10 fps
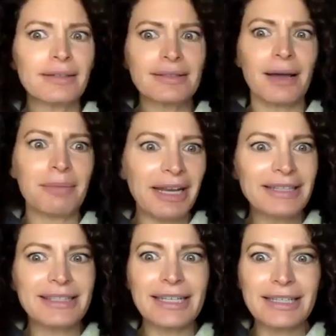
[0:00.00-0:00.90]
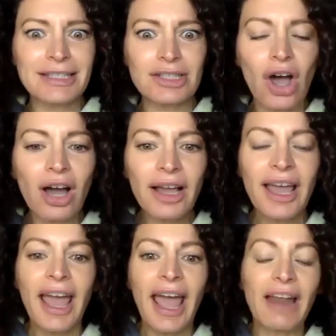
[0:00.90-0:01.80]
come in and sing this song?
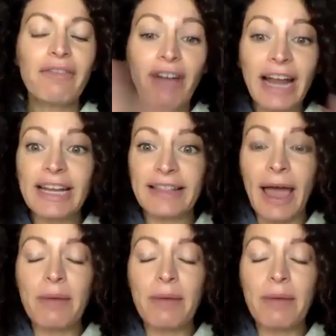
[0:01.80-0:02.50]
And finding that